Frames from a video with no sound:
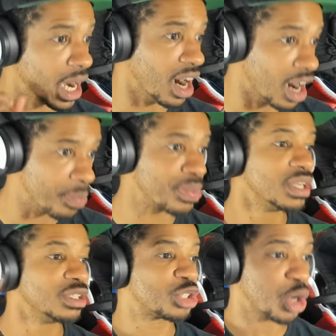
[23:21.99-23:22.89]
up
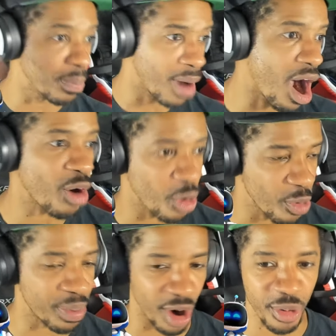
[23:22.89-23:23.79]
tomorrow,
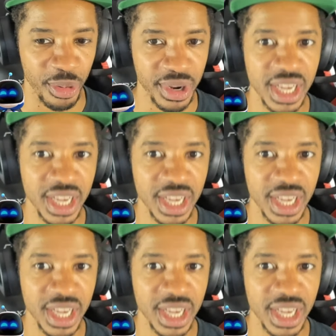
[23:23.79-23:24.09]
bro.